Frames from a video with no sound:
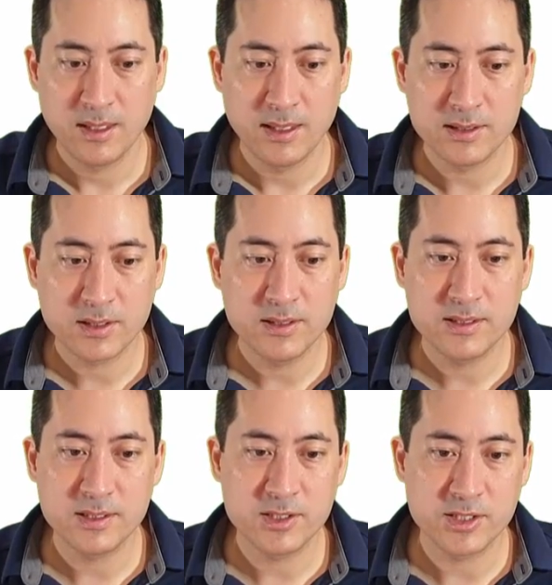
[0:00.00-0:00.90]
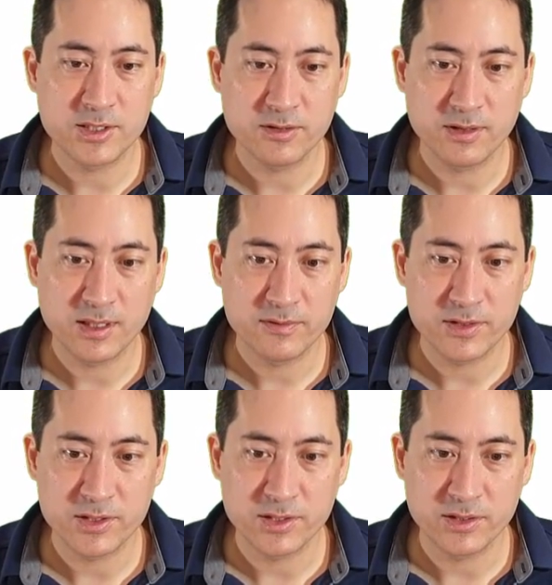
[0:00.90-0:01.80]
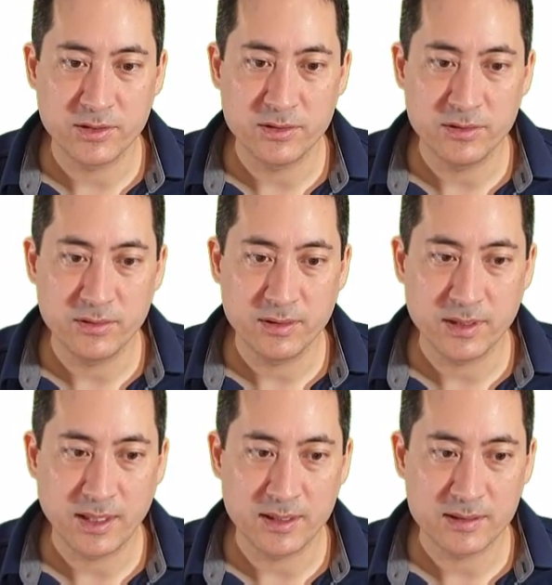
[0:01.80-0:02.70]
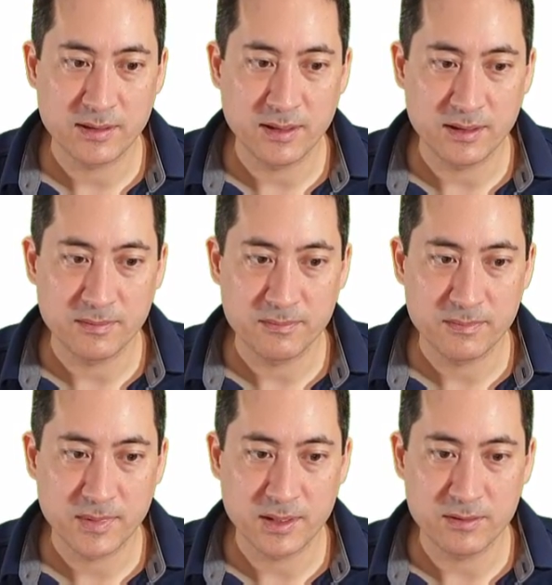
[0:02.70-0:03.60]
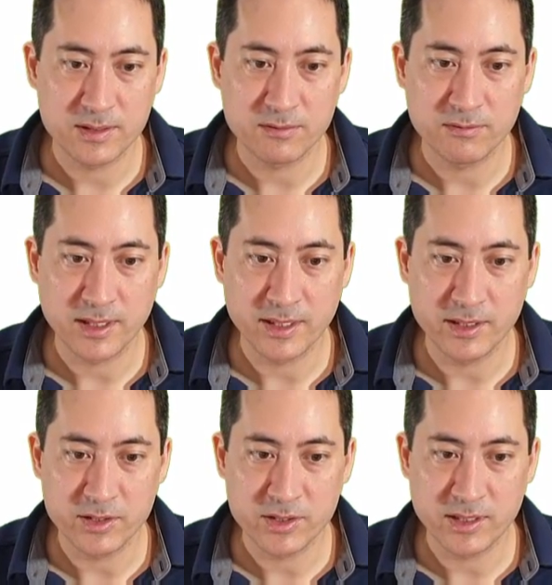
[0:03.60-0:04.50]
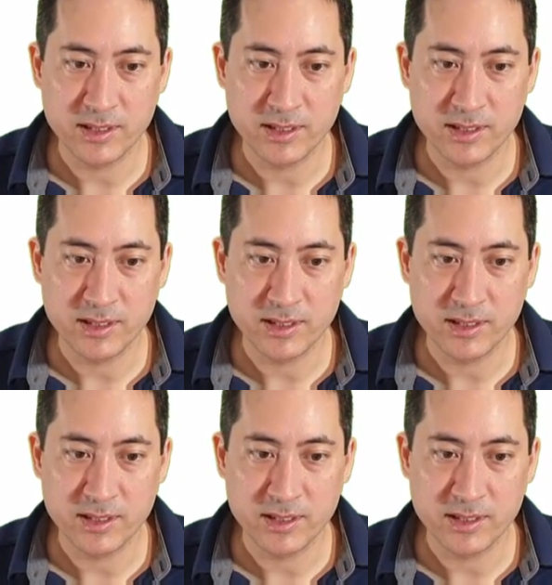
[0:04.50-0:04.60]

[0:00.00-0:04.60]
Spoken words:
And so this is just a graph to show you that there is a range. The